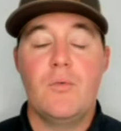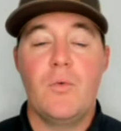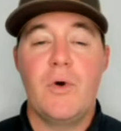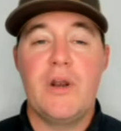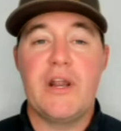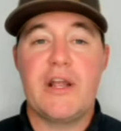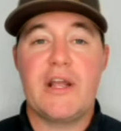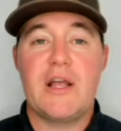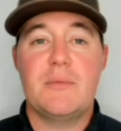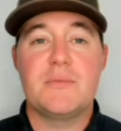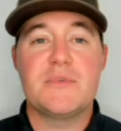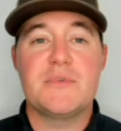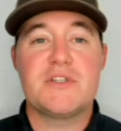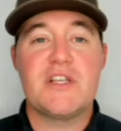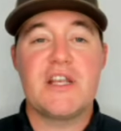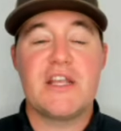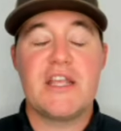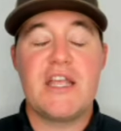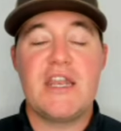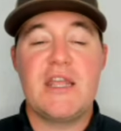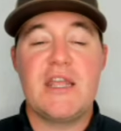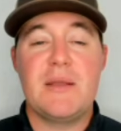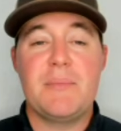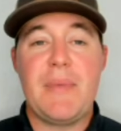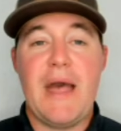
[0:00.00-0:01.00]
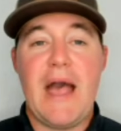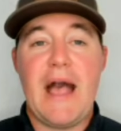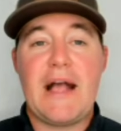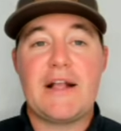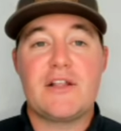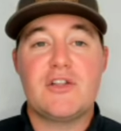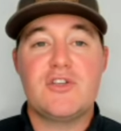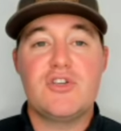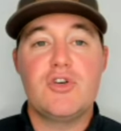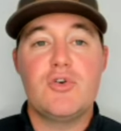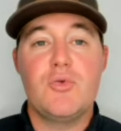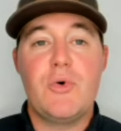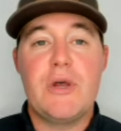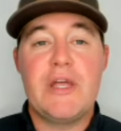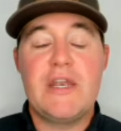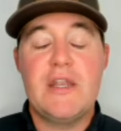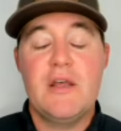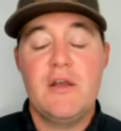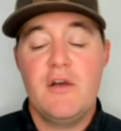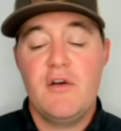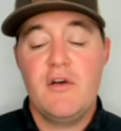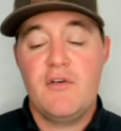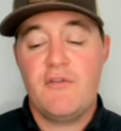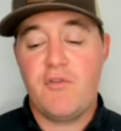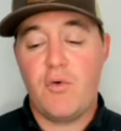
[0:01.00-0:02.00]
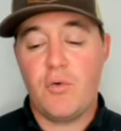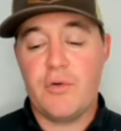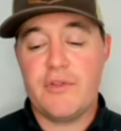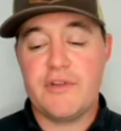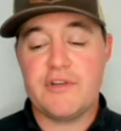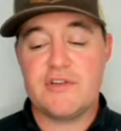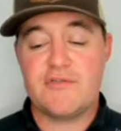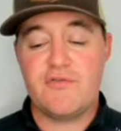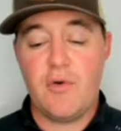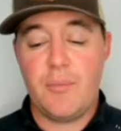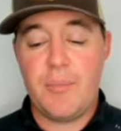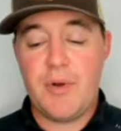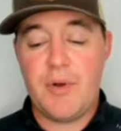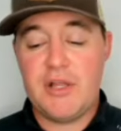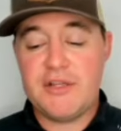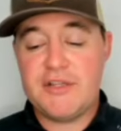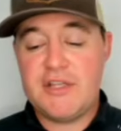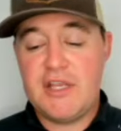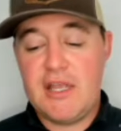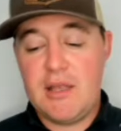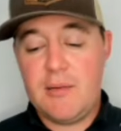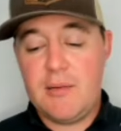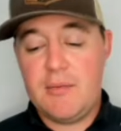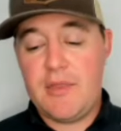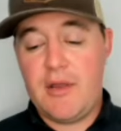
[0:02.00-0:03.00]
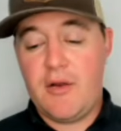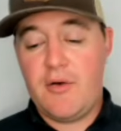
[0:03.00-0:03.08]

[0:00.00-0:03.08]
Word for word: when it comes to getting back to it for this football team.